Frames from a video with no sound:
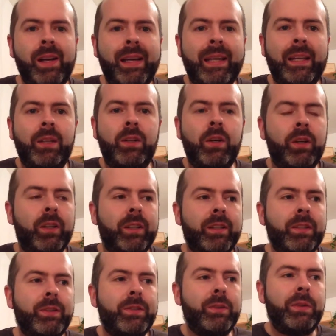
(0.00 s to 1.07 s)
Ian
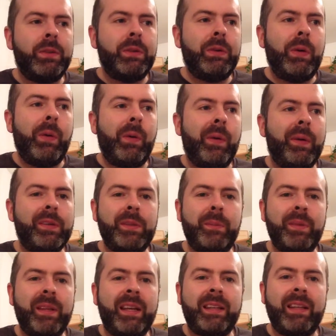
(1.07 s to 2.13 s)
Curtis or
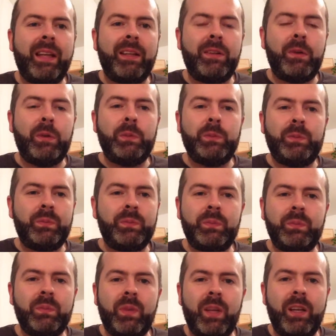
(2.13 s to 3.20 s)
something like that.
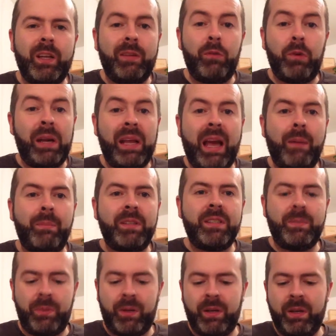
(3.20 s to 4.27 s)
It never really happens,
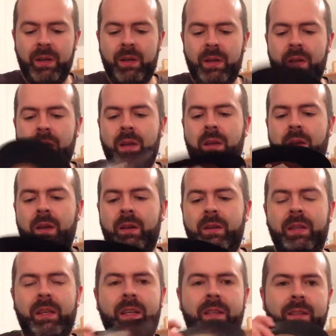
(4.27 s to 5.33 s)
but
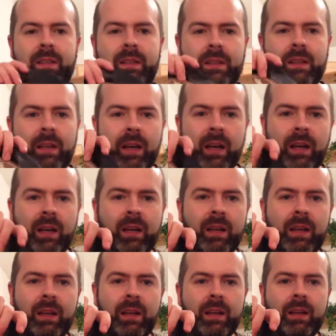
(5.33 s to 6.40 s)
you get
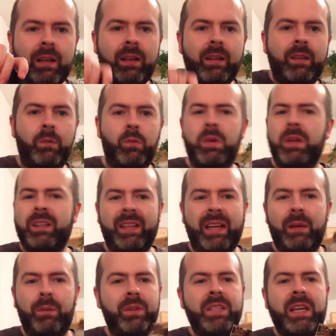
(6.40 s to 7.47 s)
the real
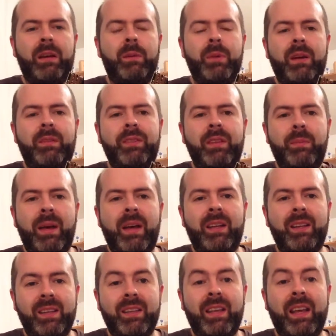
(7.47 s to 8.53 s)
deal with Jello Biafra. The
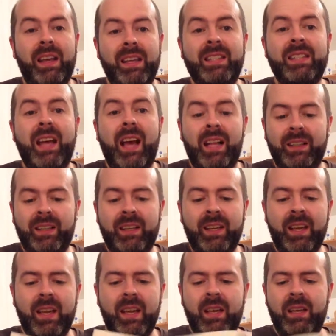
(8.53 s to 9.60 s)
man is talented.
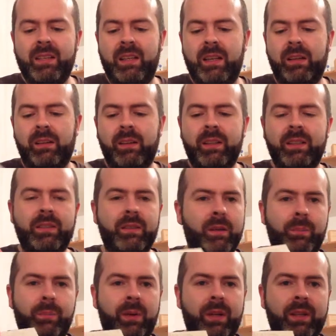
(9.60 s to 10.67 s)
His lyrics are
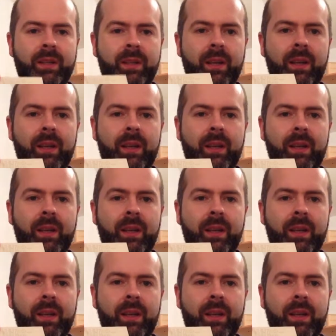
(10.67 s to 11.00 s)
brilliant.